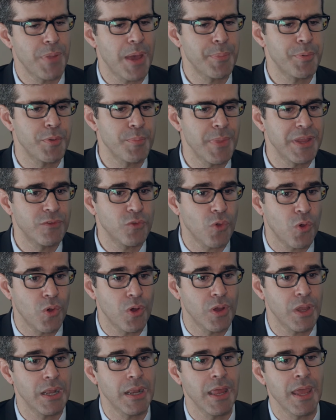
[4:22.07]
Peppermint
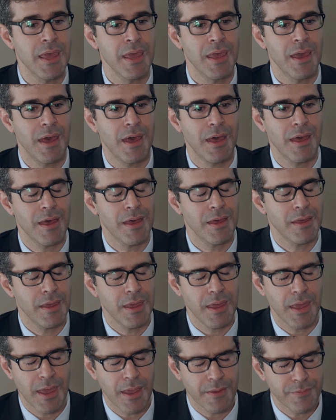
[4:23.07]
oil
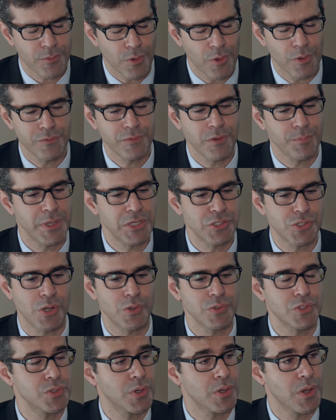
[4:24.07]
has also been
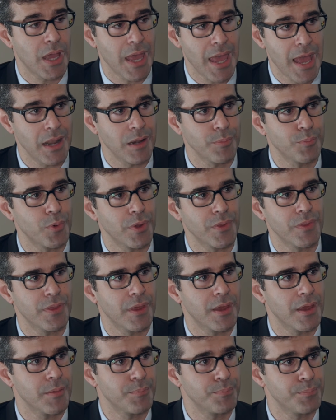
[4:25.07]
shown to help with
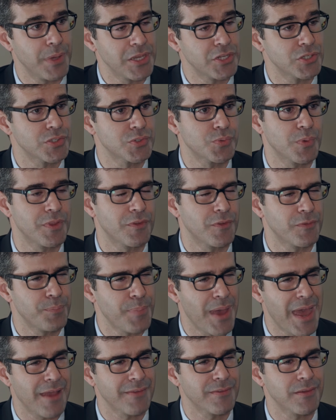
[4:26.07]
patients with
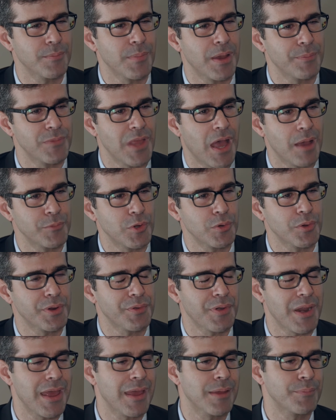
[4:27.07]
spasm, abdominal
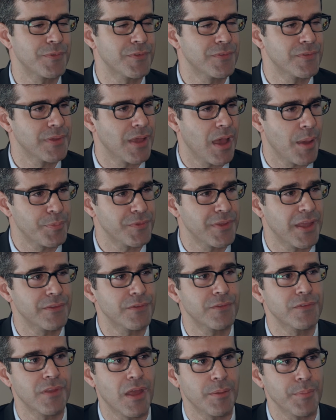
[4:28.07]
cramps, upset
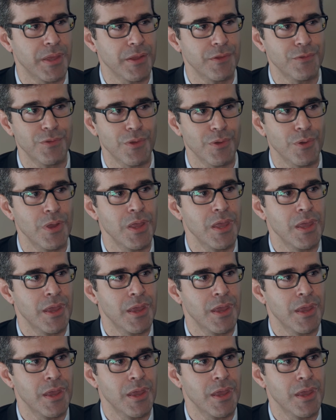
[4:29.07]
stomach. So